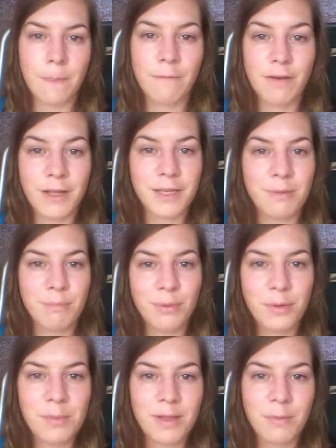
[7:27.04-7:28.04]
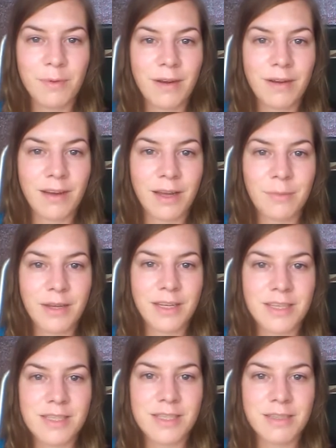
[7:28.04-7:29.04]
finding employment where I
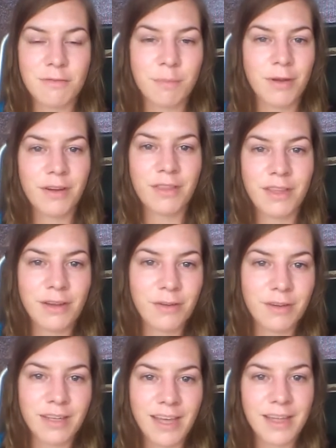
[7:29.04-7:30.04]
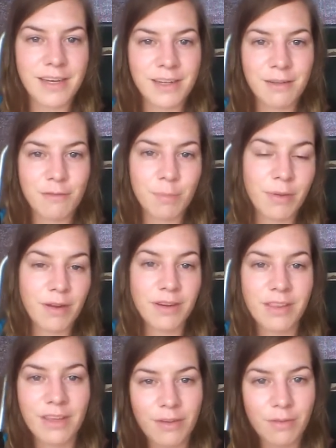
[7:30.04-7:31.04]
was for part of the year in Canada, for part
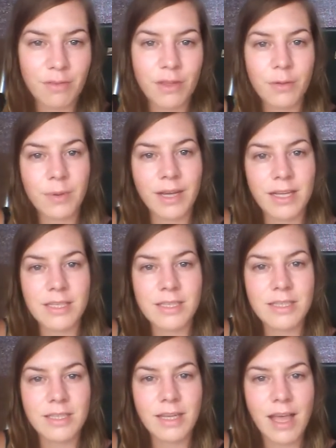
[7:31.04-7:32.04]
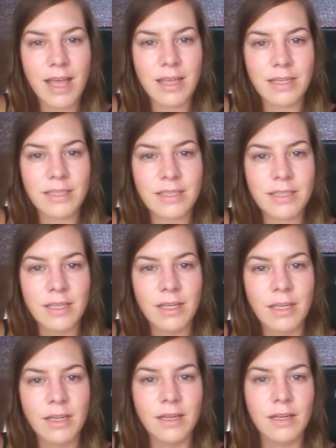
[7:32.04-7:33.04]
of the year in the US, and
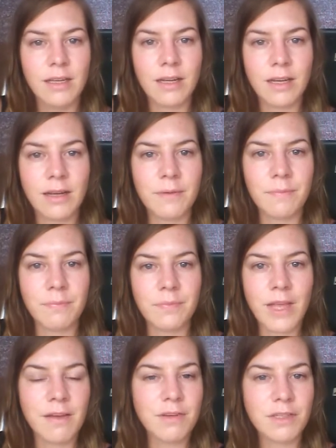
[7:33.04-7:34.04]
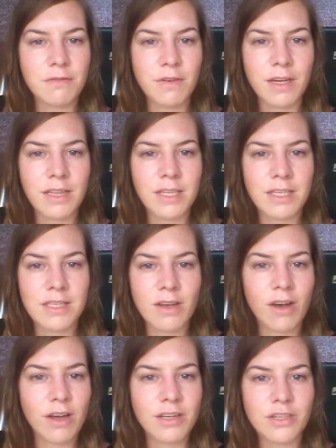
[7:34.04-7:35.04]
having to find these
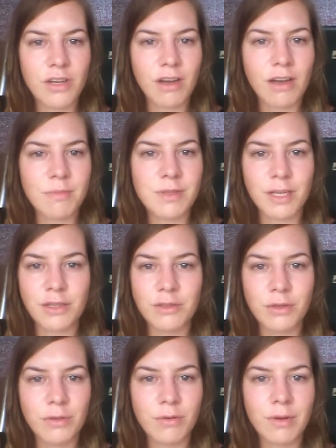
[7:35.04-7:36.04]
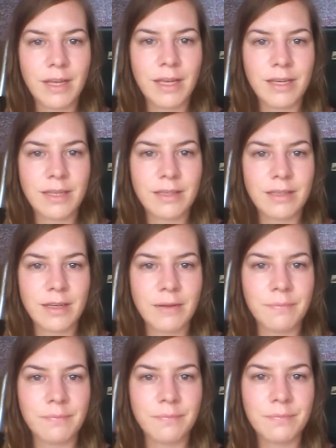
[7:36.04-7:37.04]
odd jobs like tutoring
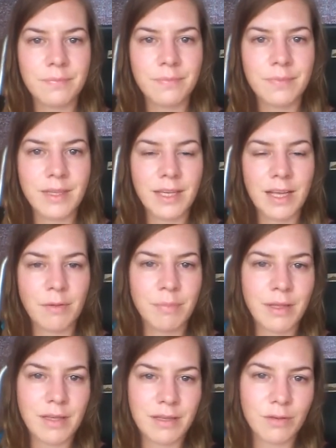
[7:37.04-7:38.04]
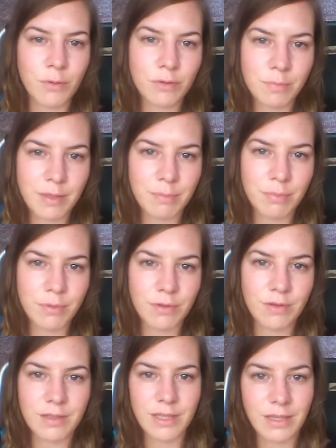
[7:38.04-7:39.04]
and helping old
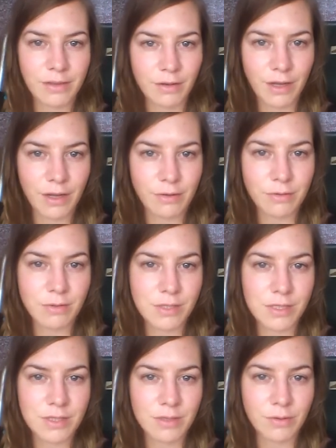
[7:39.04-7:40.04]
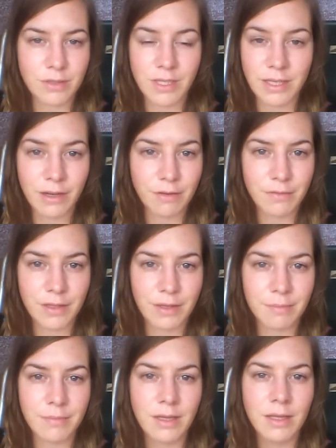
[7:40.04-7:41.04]
people clean their house or take care of
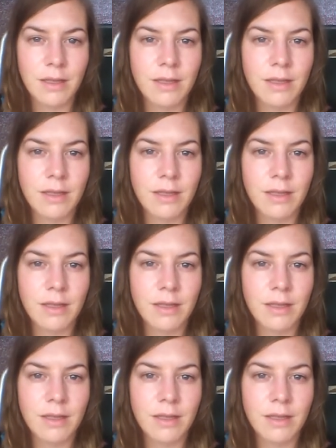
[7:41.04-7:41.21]
them,